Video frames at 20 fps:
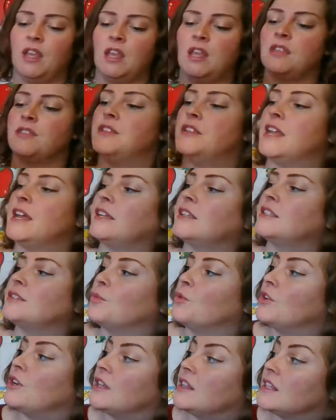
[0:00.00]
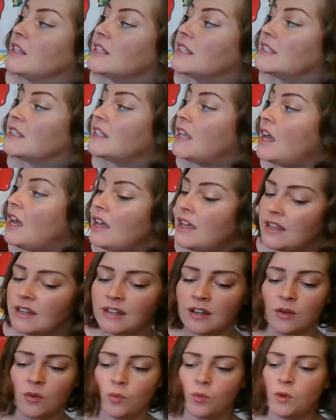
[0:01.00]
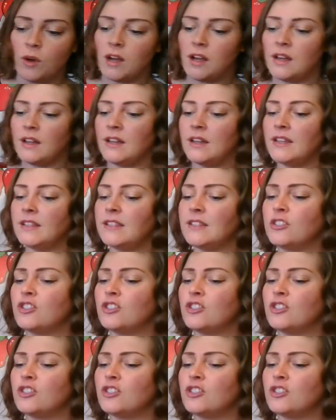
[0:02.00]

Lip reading: The next morning, the sun was